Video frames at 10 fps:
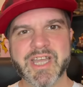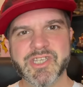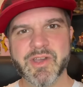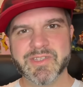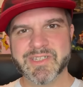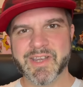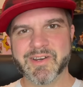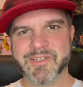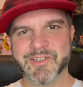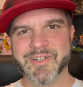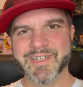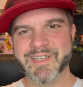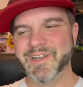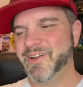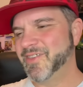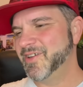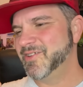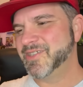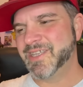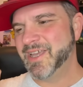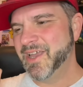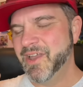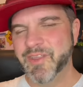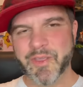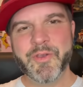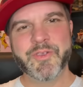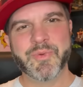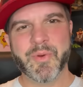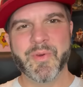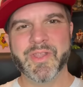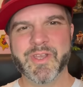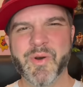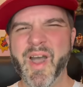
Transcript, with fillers: Joe stickers on, you know, those those were really cool.